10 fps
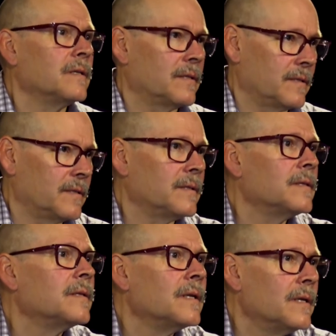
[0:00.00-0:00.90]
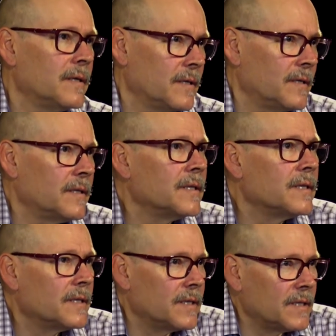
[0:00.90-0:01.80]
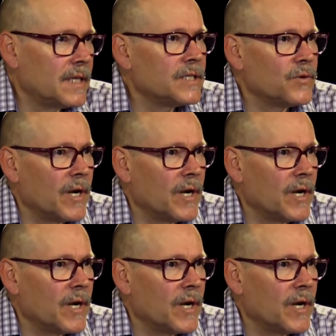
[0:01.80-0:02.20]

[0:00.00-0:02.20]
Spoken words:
with the other ones around, and your